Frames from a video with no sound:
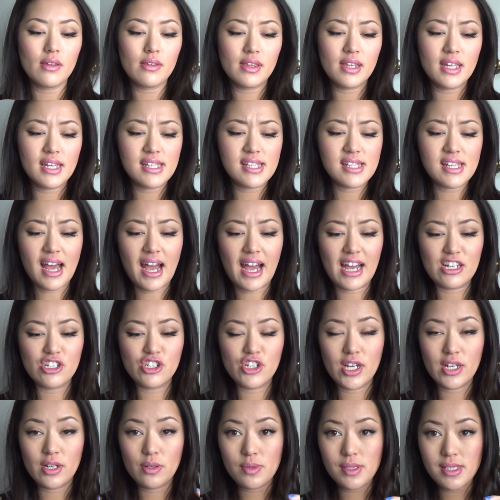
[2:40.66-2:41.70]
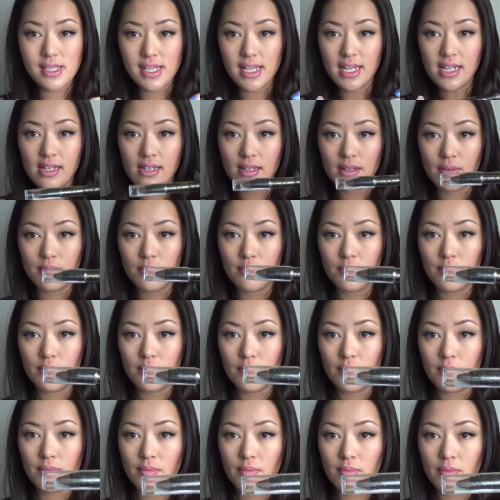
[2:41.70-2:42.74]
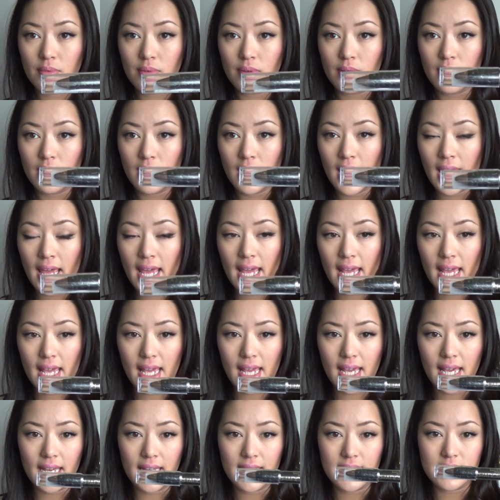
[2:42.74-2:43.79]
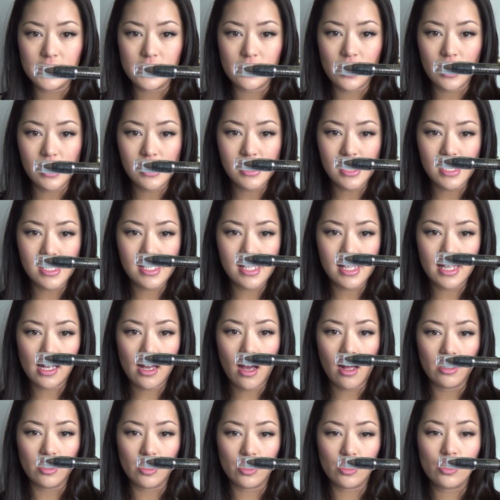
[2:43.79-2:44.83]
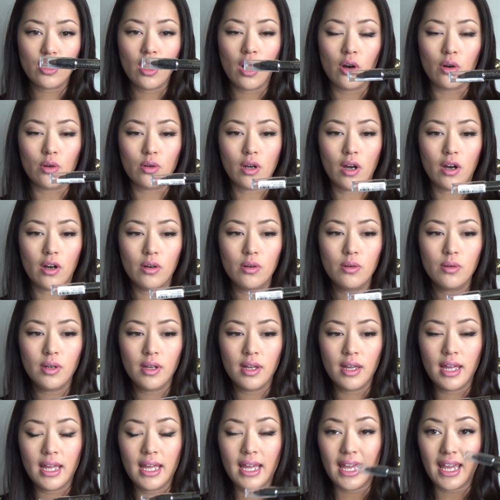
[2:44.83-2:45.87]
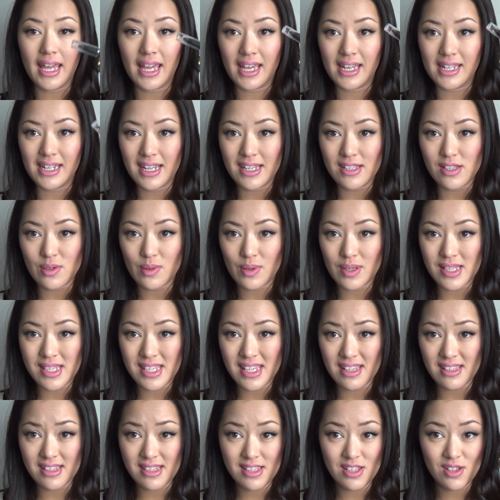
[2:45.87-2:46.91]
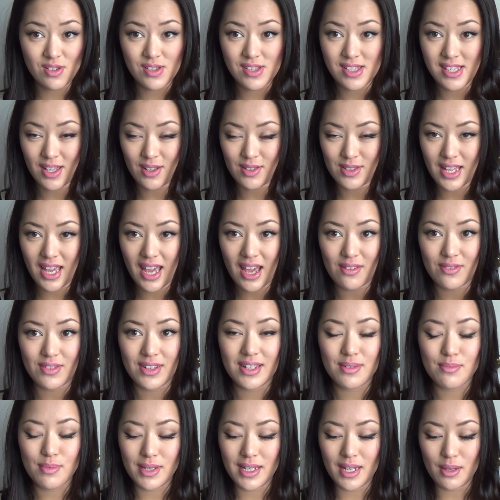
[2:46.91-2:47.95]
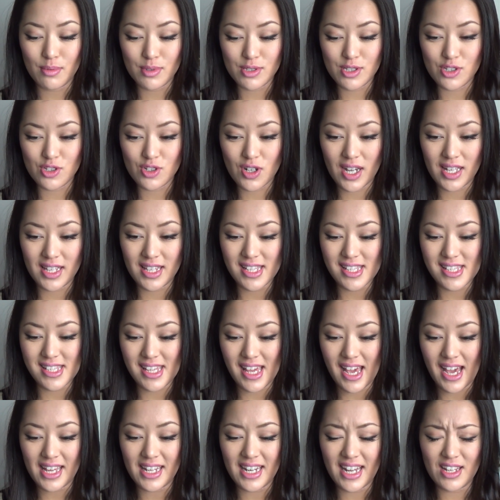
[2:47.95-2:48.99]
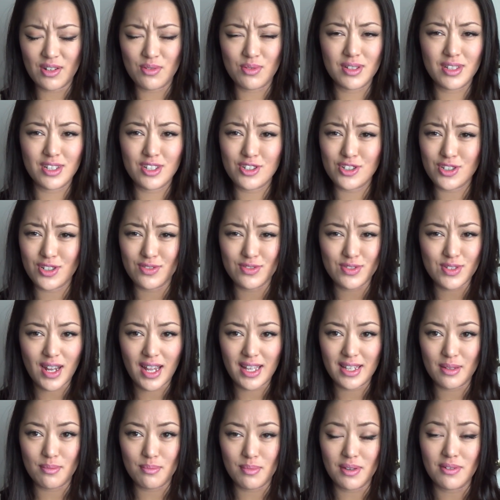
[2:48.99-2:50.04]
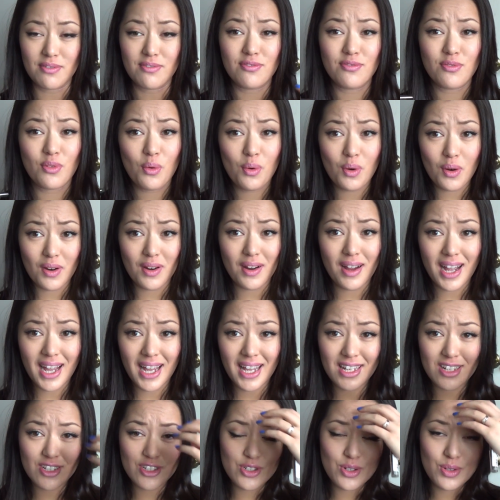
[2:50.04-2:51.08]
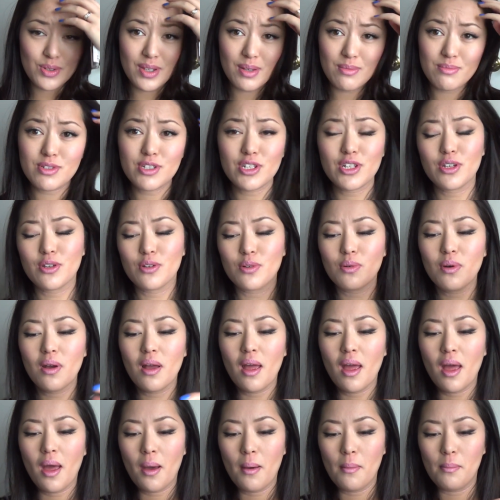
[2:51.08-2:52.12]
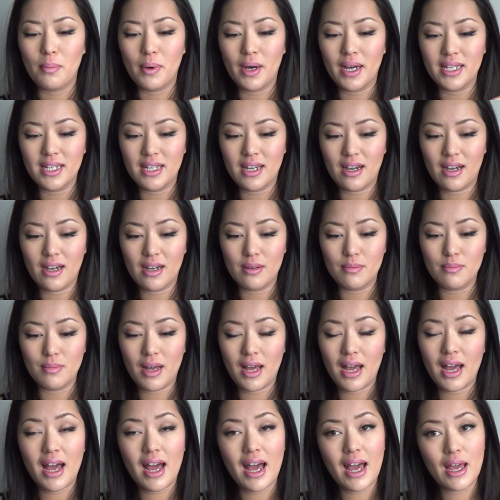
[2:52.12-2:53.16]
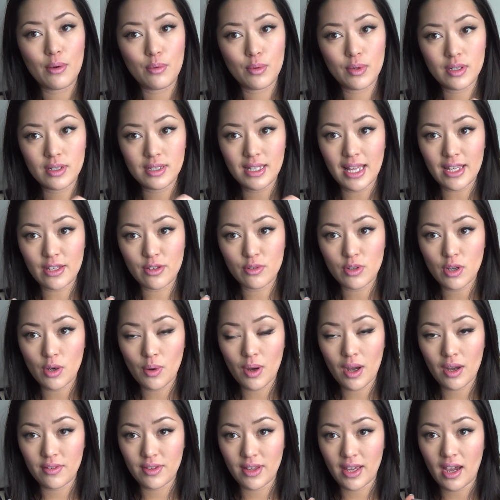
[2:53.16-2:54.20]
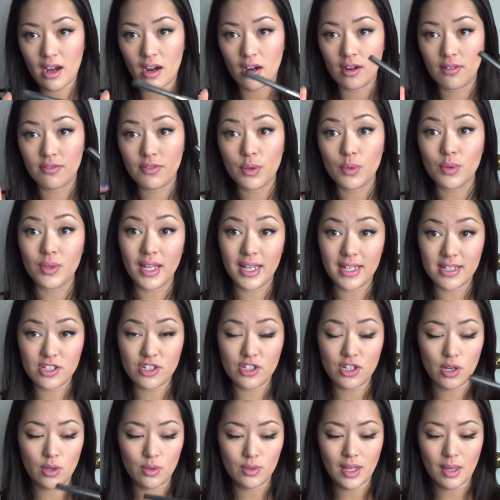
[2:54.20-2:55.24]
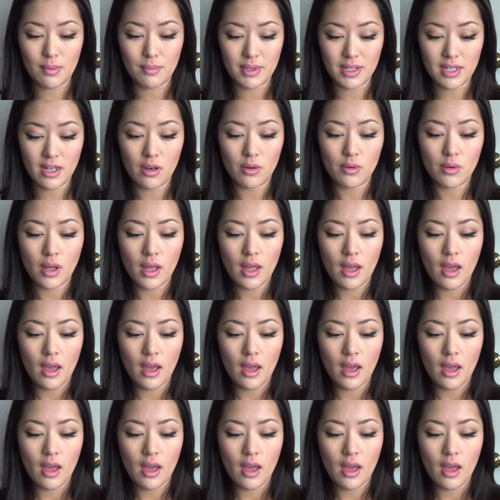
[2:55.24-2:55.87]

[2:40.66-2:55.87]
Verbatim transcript: this eyeshadow stick, and this is in the color Cocoa. And as you can see, it's still sealed. I haven't been able to try this yet. I really should have tried them before I showed them to you, but I will let you know how they are. If you would like to know, let me know.